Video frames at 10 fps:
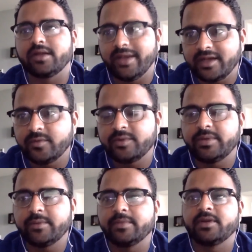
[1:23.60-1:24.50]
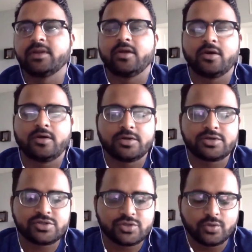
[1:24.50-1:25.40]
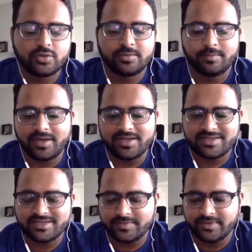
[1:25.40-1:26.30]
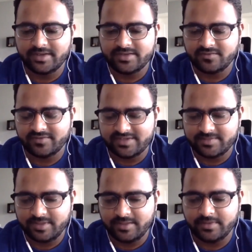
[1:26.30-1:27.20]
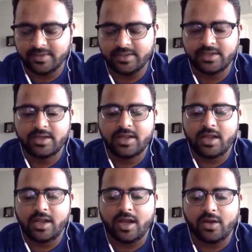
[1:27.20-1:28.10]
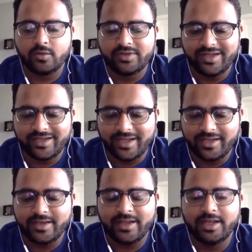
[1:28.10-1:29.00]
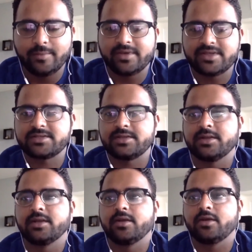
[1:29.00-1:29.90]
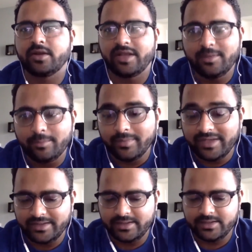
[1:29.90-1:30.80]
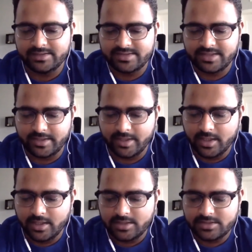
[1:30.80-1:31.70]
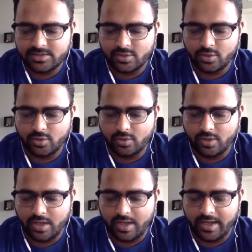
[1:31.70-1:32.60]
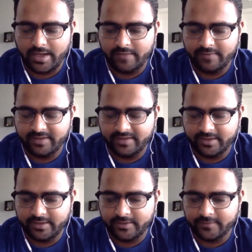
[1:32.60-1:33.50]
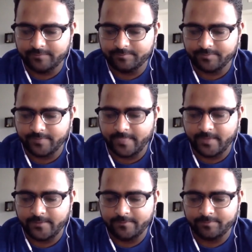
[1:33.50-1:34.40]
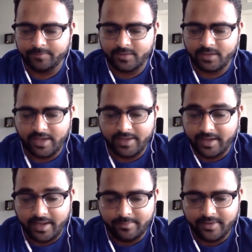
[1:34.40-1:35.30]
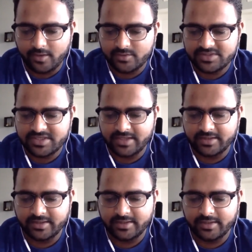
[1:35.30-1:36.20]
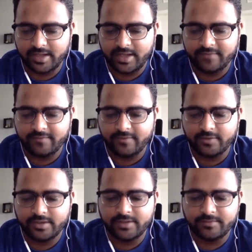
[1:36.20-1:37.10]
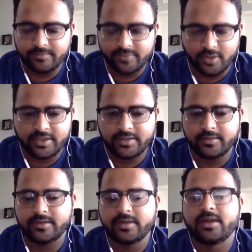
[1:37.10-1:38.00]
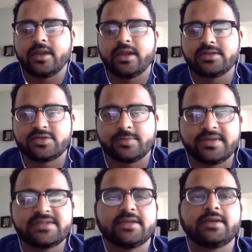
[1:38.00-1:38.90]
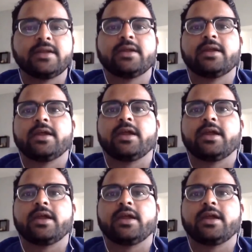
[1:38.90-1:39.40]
connect with people or show the past experience of these people, how they can help us or help me instead. So I went, I browsed and then I found Yocket and Stupidsit.